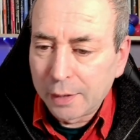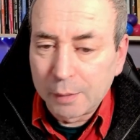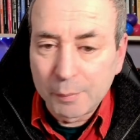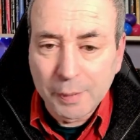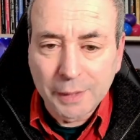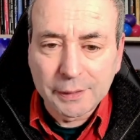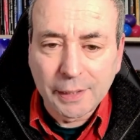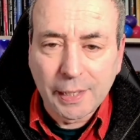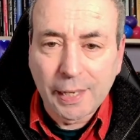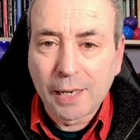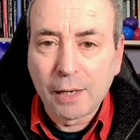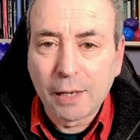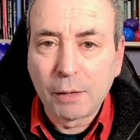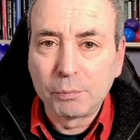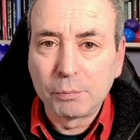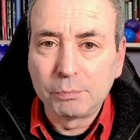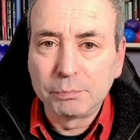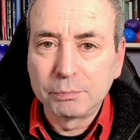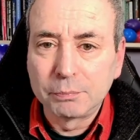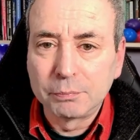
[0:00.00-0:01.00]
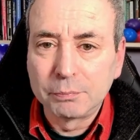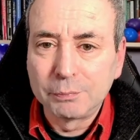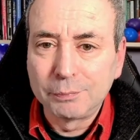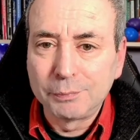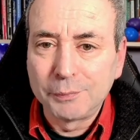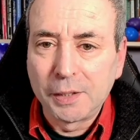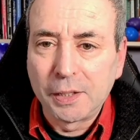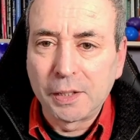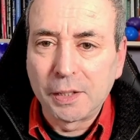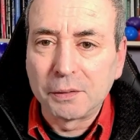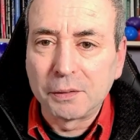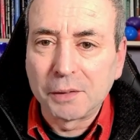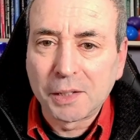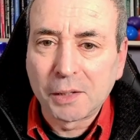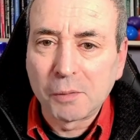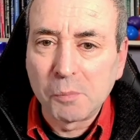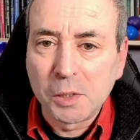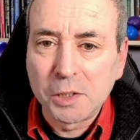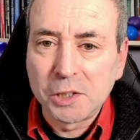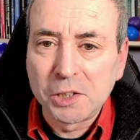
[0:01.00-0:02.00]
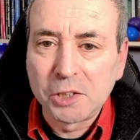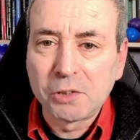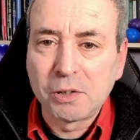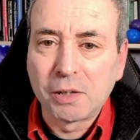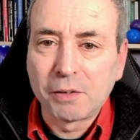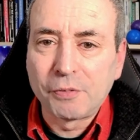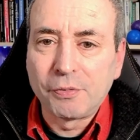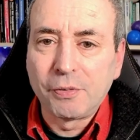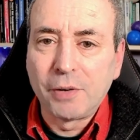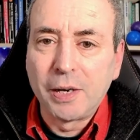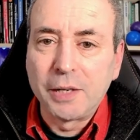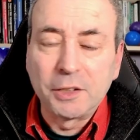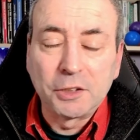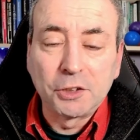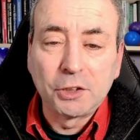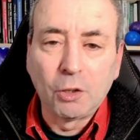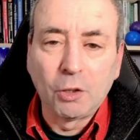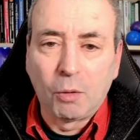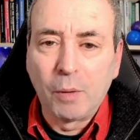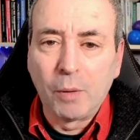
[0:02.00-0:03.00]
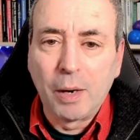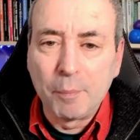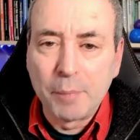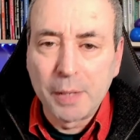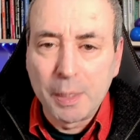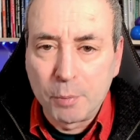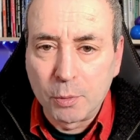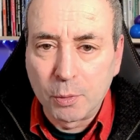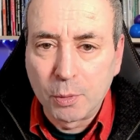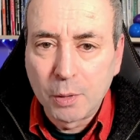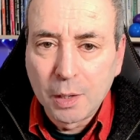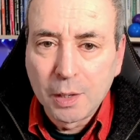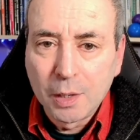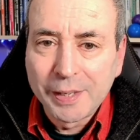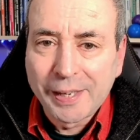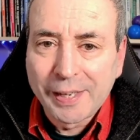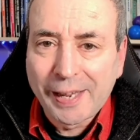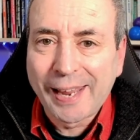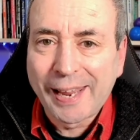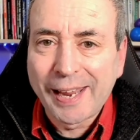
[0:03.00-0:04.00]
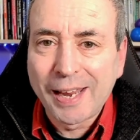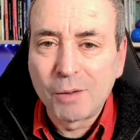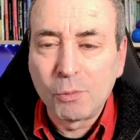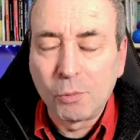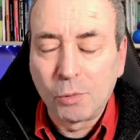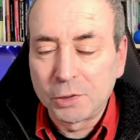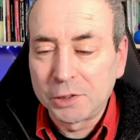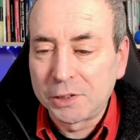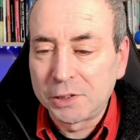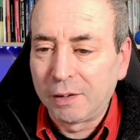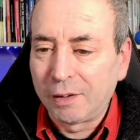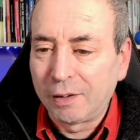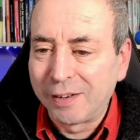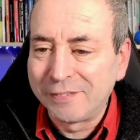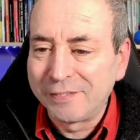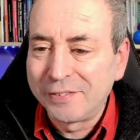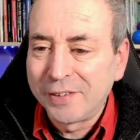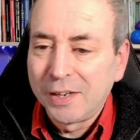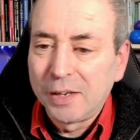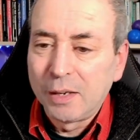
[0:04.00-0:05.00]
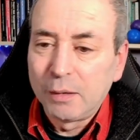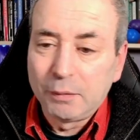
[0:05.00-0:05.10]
no matter how, you know, how much you try to find a slot when people can watch live.